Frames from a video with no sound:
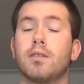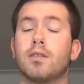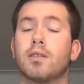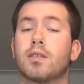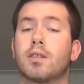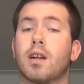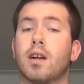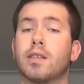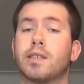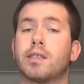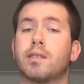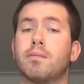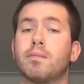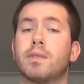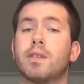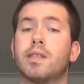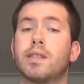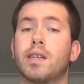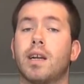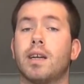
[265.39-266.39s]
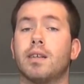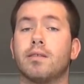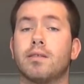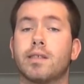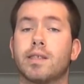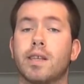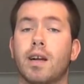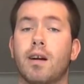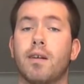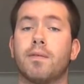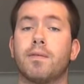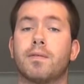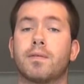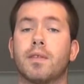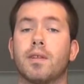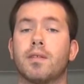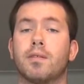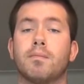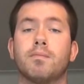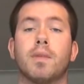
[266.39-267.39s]
You custom design yourself
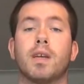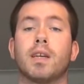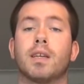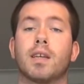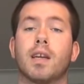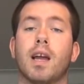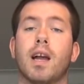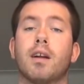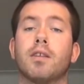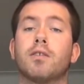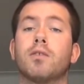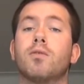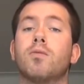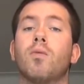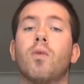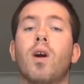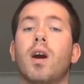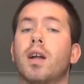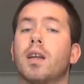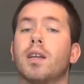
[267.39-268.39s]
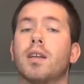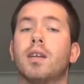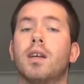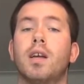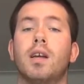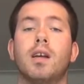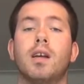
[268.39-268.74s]
and make it how you want it.